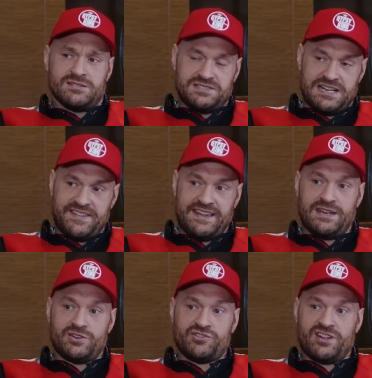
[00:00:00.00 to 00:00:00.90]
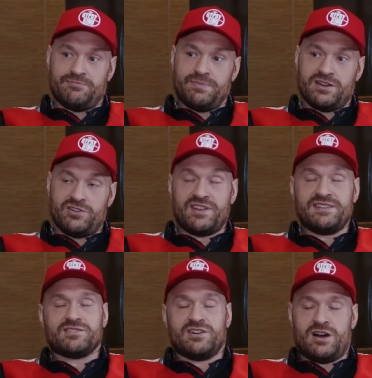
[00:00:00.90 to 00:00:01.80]
This. I think he does have because he's
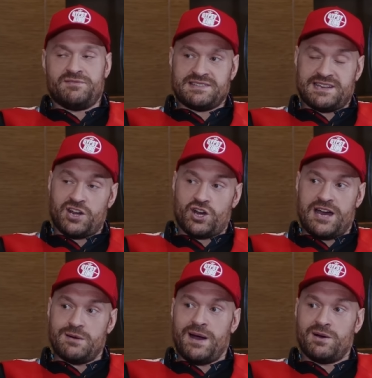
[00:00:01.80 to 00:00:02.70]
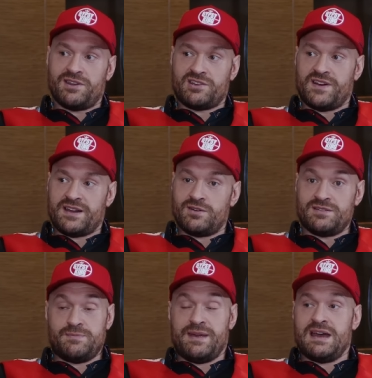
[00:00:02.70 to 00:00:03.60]
got obviously knockout power. This fellow is
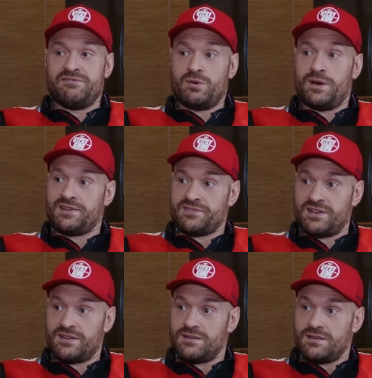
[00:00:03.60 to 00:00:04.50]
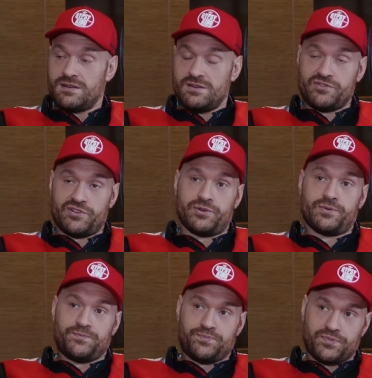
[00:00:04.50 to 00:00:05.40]
a big heavyweight, isn't he? So
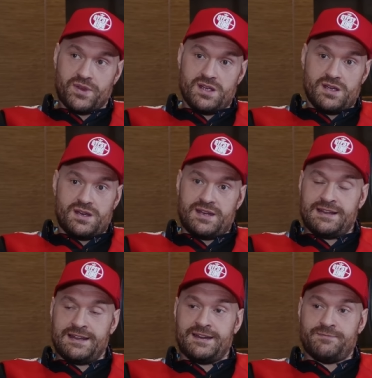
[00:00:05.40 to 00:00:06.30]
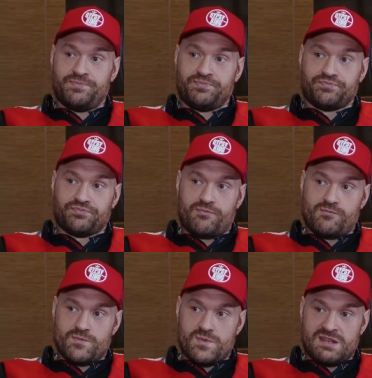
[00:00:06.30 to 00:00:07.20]
he'll um,
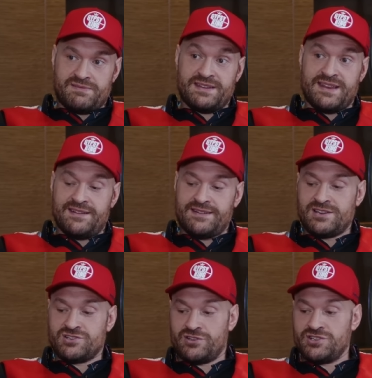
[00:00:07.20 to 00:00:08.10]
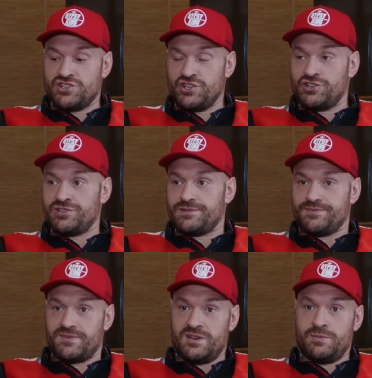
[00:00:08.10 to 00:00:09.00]
if he detonates on your jaw,
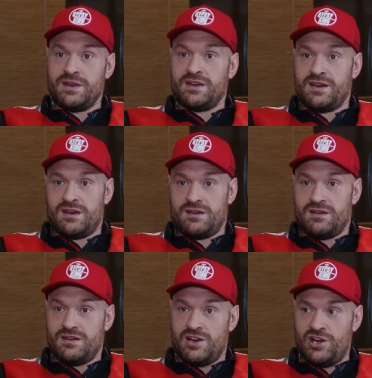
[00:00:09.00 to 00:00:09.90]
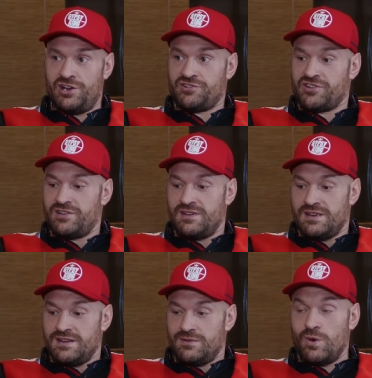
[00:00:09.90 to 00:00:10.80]
you'll be uh, hurt.
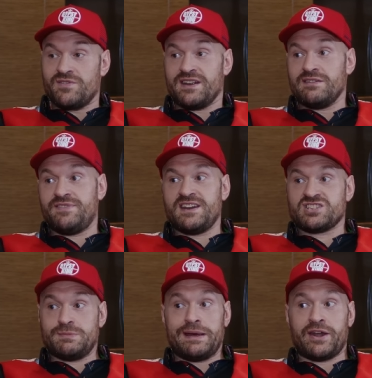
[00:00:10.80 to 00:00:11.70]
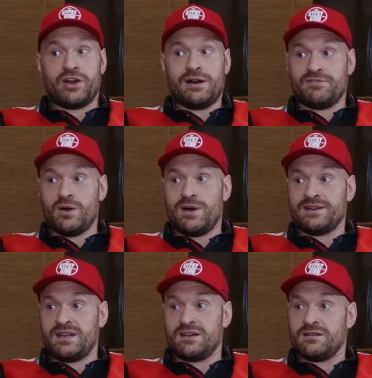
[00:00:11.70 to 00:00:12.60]
Whether he can finish a man or not, I've no
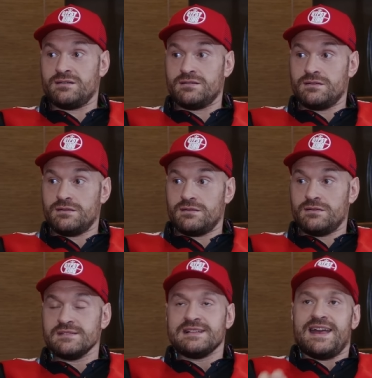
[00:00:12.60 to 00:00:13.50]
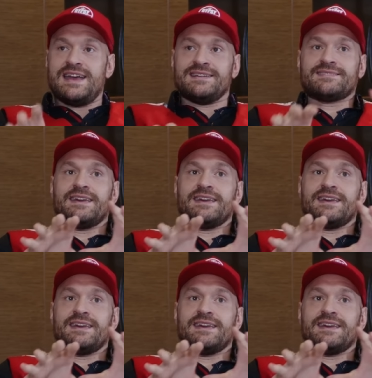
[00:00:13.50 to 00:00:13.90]
idea. Here's the